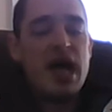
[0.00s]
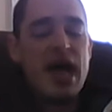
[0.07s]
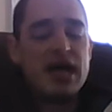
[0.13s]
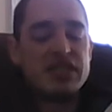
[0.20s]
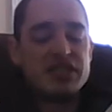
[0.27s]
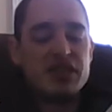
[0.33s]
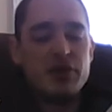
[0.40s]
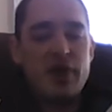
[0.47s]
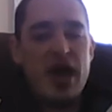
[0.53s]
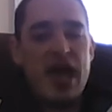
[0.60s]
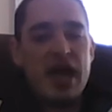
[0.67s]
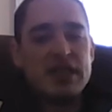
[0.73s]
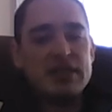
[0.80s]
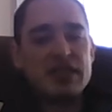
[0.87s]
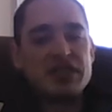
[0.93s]
And so
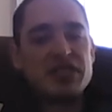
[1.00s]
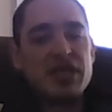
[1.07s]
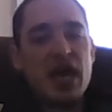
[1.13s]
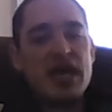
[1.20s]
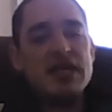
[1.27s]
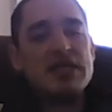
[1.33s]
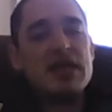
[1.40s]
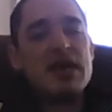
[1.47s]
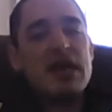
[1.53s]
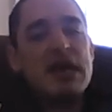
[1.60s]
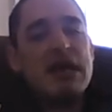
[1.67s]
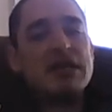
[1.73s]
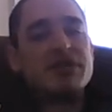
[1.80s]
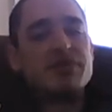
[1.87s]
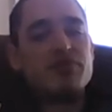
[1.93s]
andesite
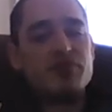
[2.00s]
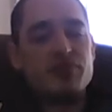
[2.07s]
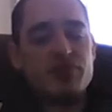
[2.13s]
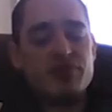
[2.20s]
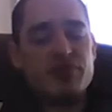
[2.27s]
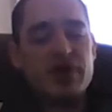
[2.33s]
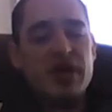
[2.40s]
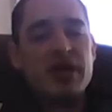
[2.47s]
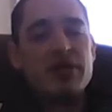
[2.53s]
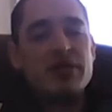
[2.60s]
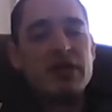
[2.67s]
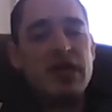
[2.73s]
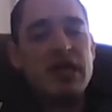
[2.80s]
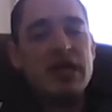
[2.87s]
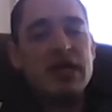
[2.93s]
is
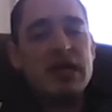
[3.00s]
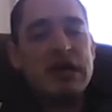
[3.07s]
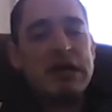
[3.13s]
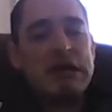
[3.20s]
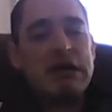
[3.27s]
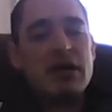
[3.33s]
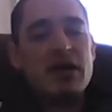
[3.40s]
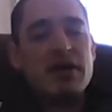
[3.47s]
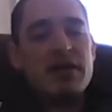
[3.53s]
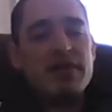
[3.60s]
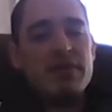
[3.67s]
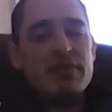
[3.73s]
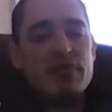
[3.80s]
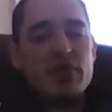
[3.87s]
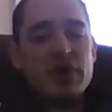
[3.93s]
really
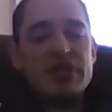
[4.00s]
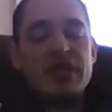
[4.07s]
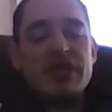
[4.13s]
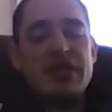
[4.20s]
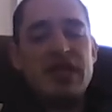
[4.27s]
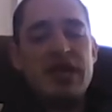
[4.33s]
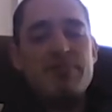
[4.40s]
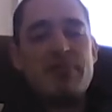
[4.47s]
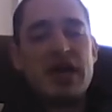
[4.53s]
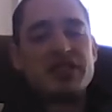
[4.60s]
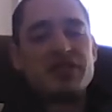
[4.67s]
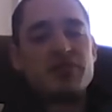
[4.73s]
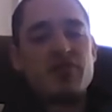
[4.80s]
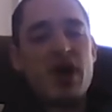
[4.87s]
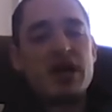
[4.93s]
one of the
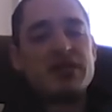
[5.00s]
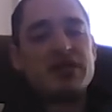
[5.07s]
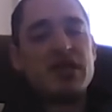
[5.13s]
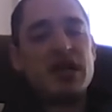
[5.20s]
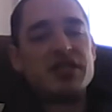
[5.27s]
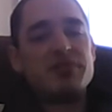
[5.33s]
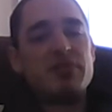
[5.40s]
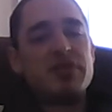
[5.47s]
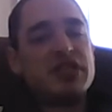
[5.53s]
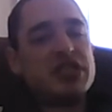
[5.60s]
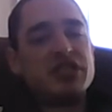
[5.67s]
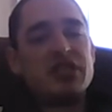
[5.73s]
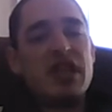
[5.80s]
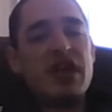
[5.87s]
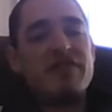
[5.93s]
best rock dusts, but
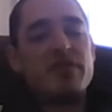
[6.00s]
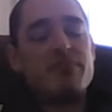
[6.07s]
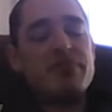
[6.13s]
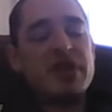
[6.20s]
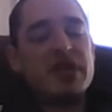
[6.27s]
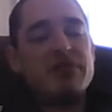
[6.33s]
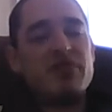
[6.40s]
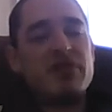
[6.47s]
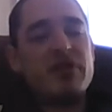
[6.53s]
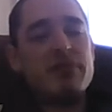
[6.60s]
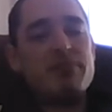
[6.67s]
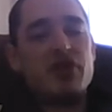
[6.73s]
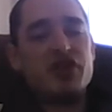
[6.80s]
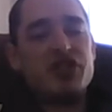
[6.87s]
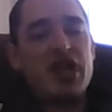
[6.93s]
it's never been really
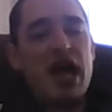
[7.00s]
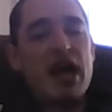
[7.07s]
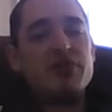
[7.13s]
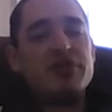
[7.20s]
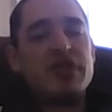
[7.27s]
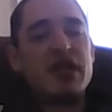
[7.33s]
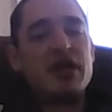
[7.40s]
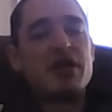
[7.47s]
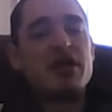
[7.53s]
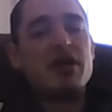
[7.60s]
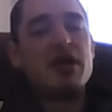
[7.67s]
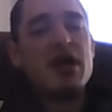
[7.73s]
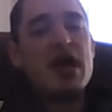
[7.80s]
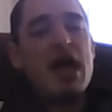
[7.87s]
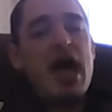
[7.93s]
pushed out there.
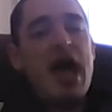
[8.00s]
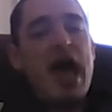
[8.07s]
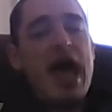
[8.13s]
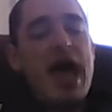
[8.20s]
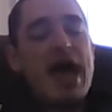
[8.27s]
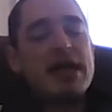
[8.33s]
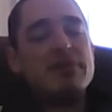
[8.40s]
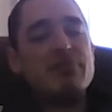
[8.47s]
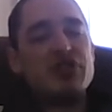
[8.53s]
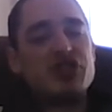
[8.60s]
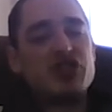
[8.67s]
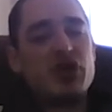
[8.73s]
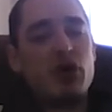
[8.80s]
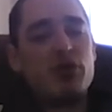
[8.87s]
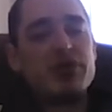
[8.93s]
And
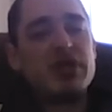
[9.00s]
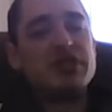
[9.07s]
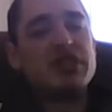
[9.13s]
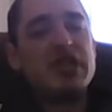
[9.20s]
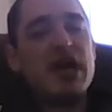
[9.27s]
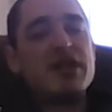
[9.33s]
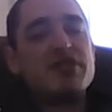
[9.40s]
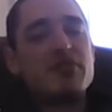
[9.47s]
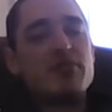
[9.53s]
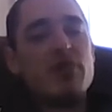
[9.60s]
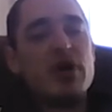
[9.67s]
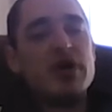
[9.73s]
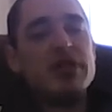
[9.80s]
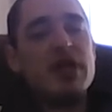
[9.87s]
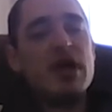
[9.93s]
basalt is the other
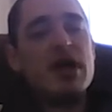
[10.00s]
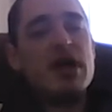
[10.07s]
one.